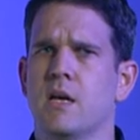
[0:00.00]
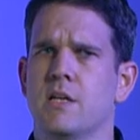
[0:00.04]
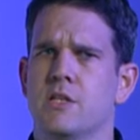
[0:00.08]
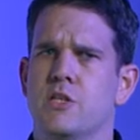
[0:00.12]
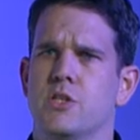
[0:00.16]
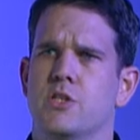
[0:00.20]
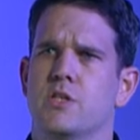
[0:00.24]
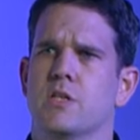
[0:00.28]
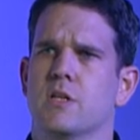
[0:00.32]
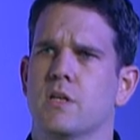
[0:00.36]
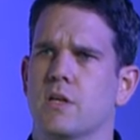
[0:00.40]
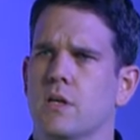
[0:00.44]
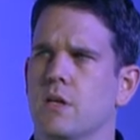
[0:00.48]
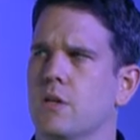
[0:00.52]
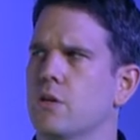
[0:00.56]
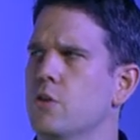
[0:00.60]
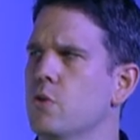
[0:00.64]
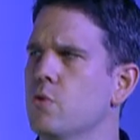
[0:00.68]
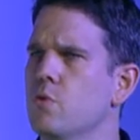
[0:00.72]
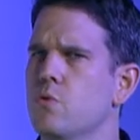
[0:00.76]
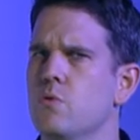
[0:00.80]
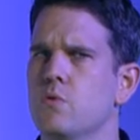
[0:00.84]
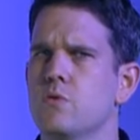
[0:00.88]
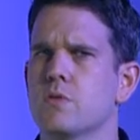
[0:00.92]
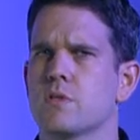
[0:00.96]
just
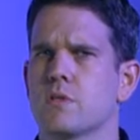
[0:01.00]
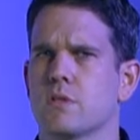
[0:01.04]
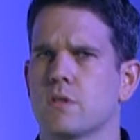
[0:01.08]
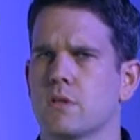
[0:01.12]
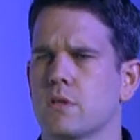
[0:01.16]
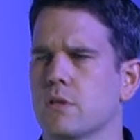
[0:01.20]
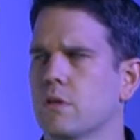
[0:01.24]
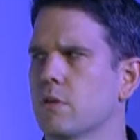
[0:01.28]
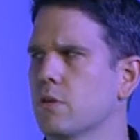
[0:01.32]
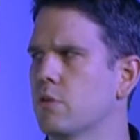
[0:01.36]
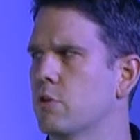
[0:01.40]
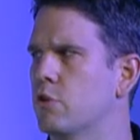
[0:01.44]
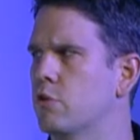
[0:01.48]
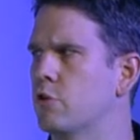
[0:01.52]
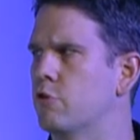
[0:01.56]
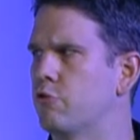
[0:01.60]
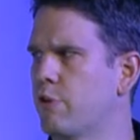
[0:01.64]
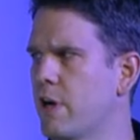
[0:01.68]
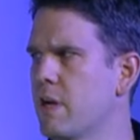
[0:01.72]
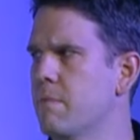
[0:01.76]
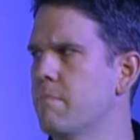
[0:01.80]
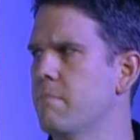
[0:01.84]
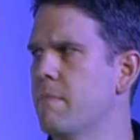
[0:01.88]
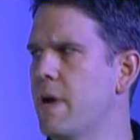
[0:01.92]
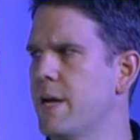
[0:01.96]
use
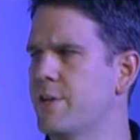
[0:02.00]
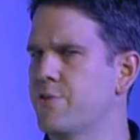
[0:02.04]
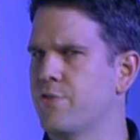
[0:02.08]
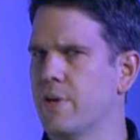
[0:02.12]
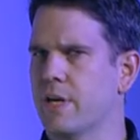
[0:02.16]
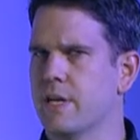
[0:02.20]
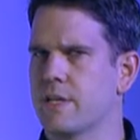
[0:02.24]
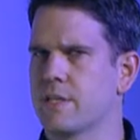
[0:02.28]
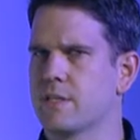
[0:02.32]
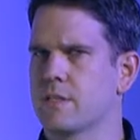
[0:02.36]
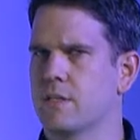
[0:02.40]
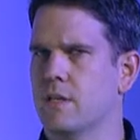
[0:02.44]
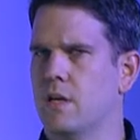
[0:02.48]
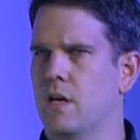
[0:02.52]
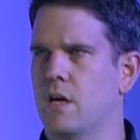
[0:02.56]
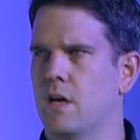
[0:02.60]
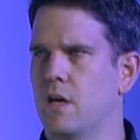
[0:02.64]
great metrics.